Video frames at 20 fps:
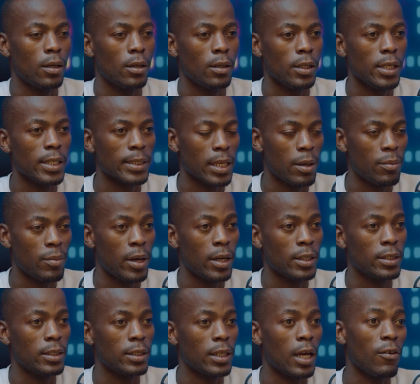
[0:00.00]

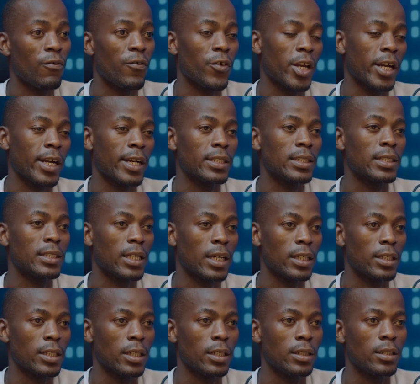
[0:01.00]
Essymart Africa
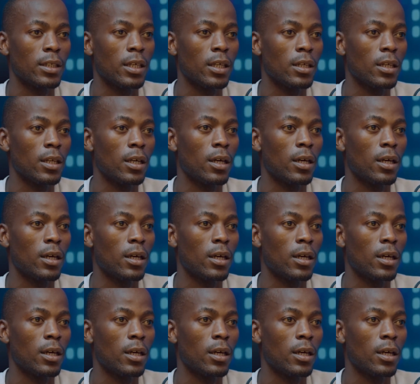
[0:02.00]
started in